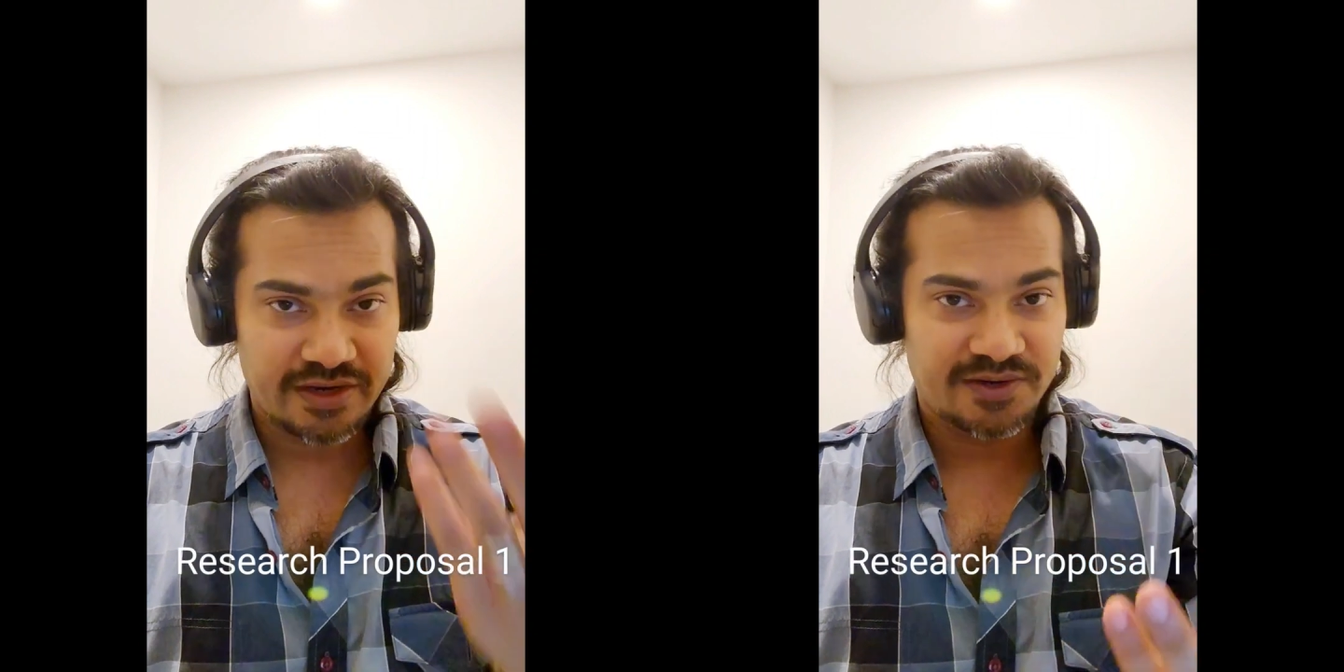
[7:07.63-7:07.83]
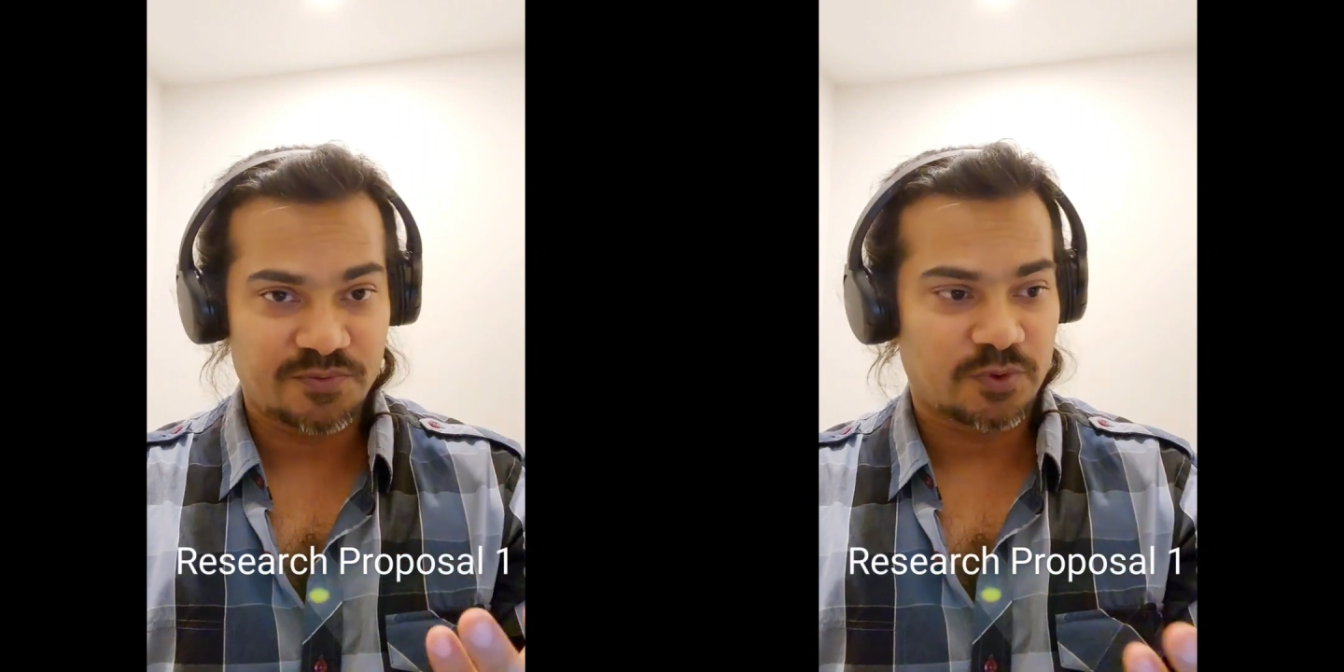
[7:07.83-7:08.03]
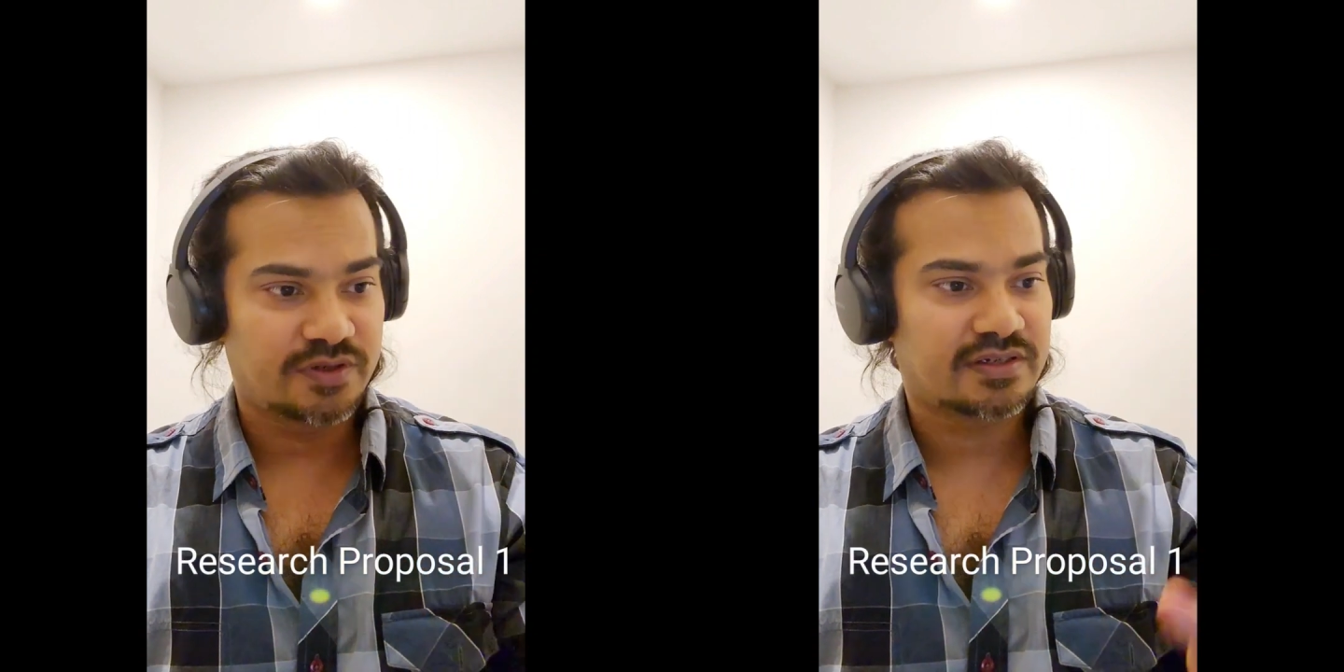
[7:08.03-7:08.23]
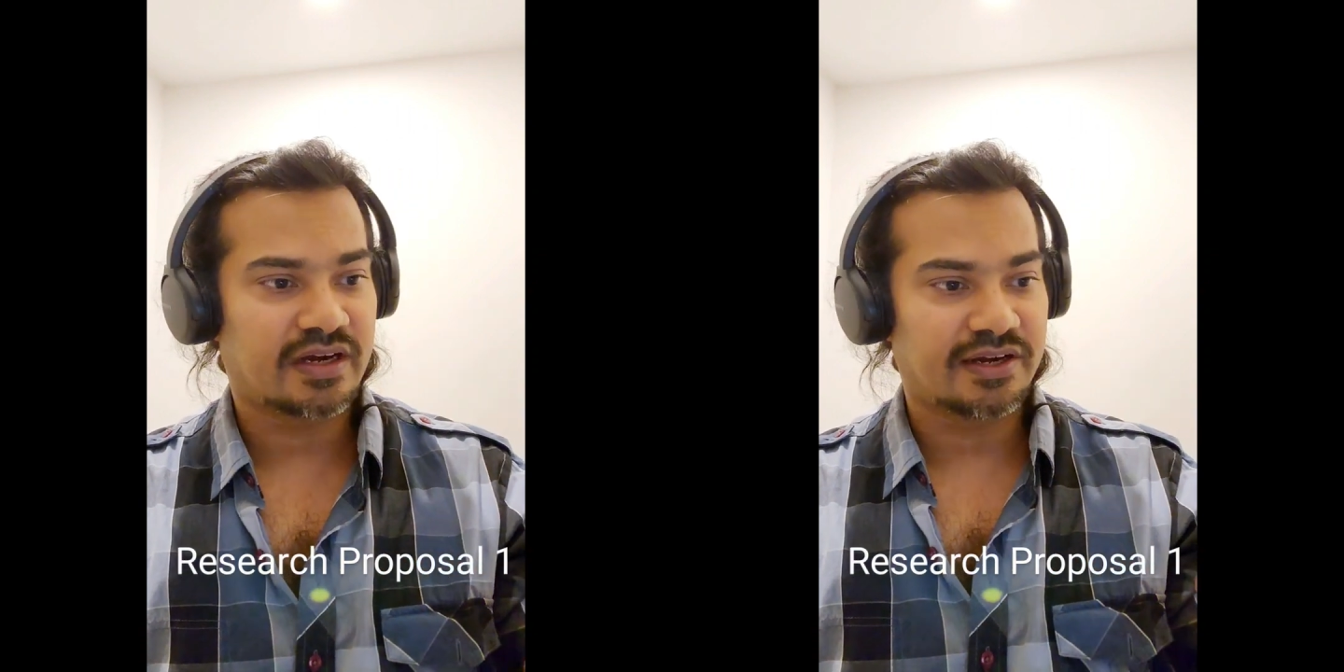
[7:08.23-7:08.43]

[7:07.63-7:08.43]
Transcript: I did was